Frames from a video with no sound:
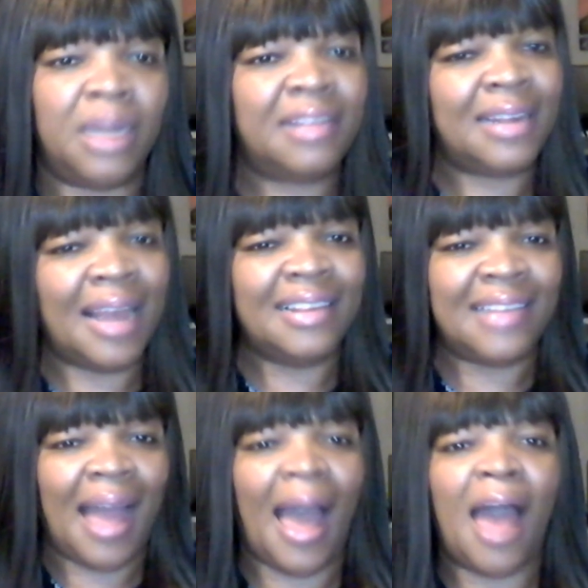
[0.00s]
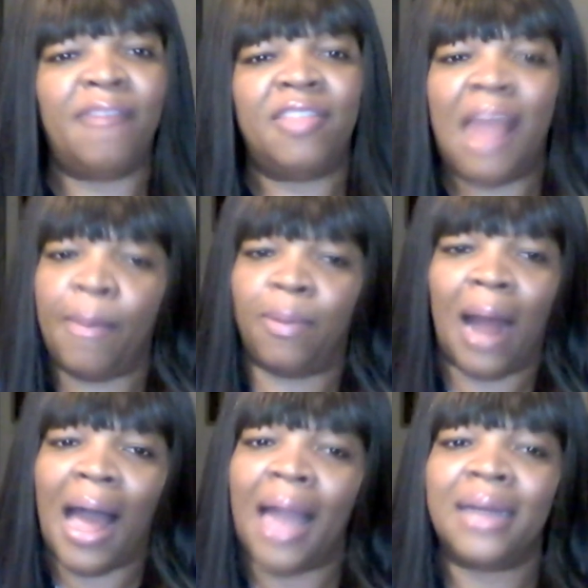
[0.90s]
It's nice to have in that
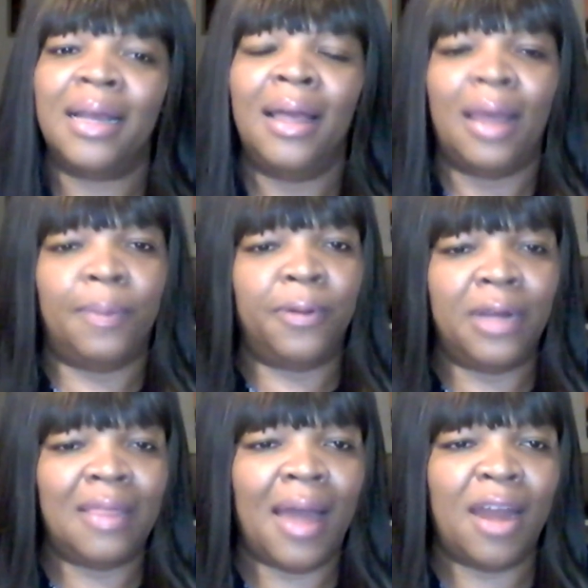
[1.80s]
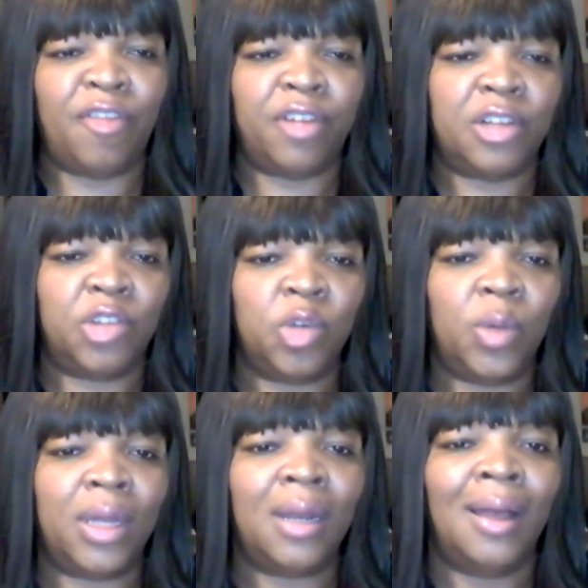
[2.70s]
pride and putting that effort into
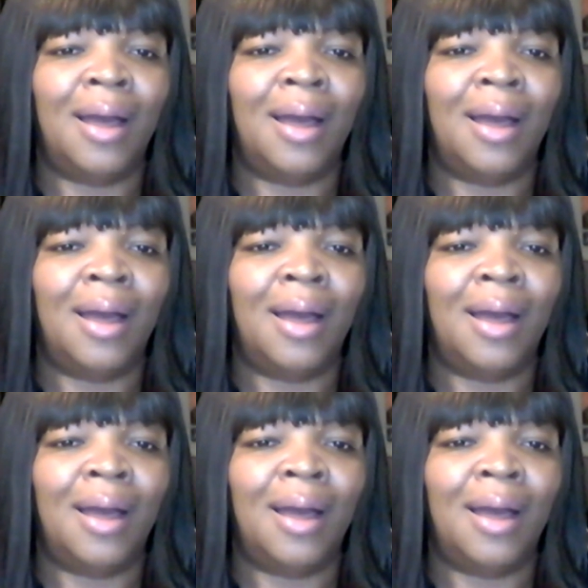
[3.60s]
it,